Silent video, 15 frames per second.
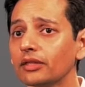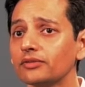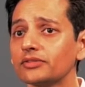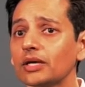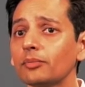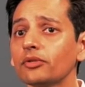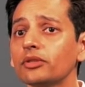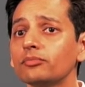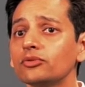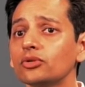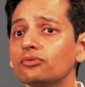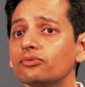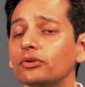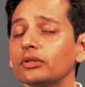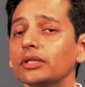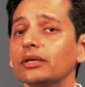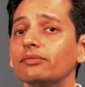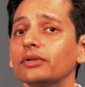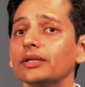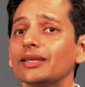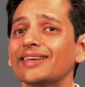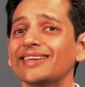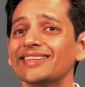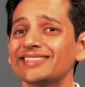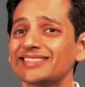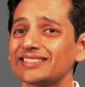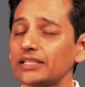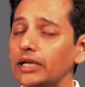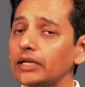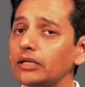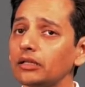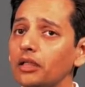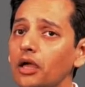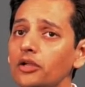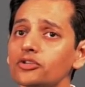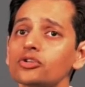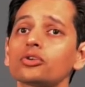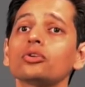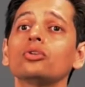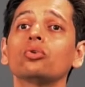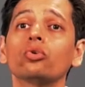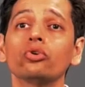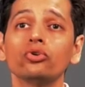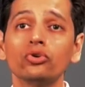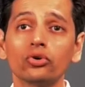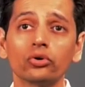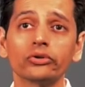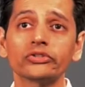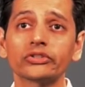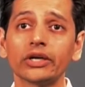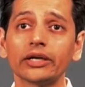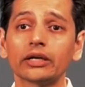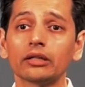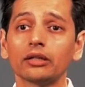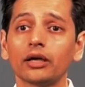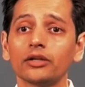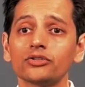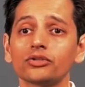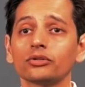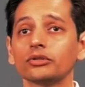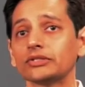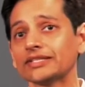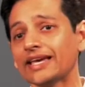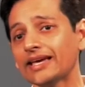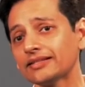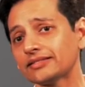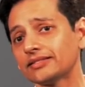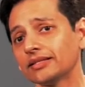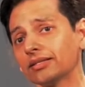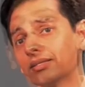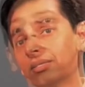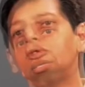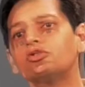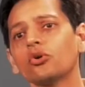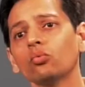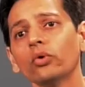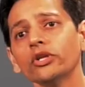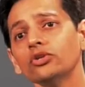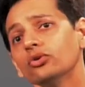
that some of them do for a living is psychological or neuropsychological testing. So when